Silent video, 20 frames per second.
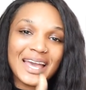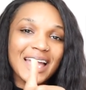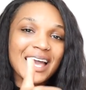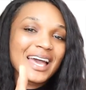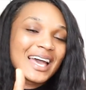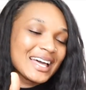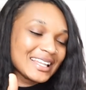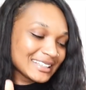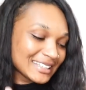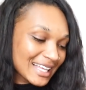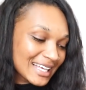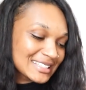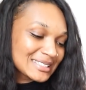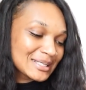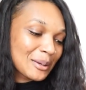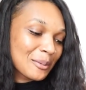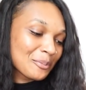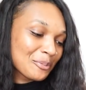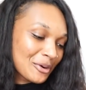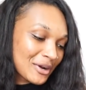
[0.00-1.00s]
And
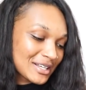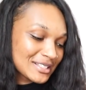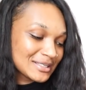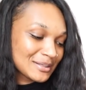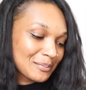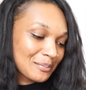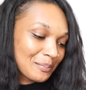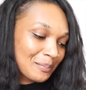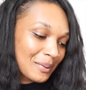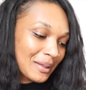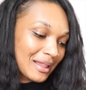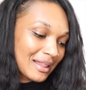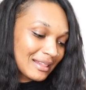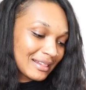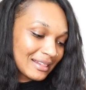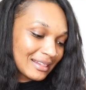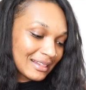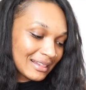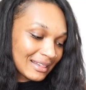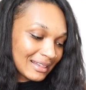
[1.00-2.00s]
let's press
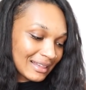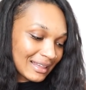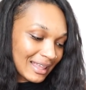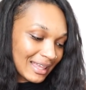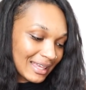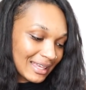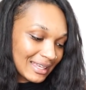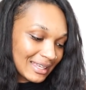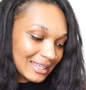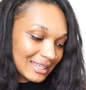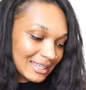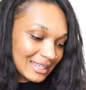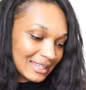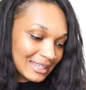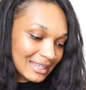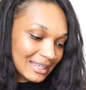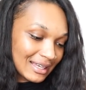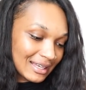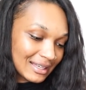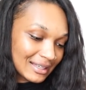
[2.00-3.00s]

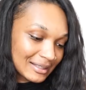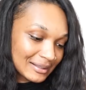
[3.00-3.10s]
play.